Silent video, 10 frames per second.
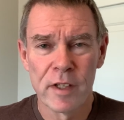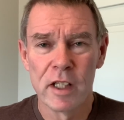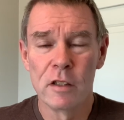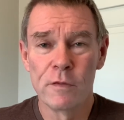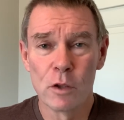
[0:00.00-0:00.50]

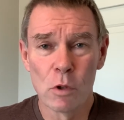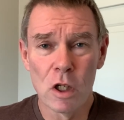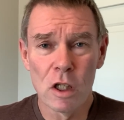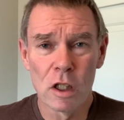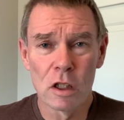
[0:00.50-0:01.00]
And if you
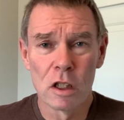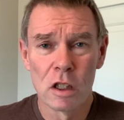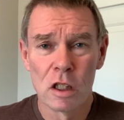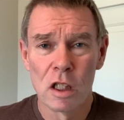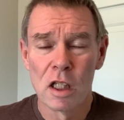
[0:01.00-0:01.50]
are,
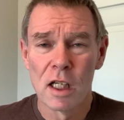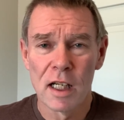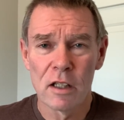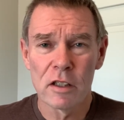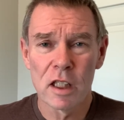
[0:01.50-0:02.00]

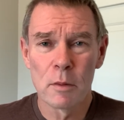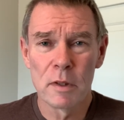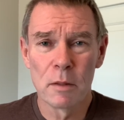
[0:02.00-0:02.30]
how can I be a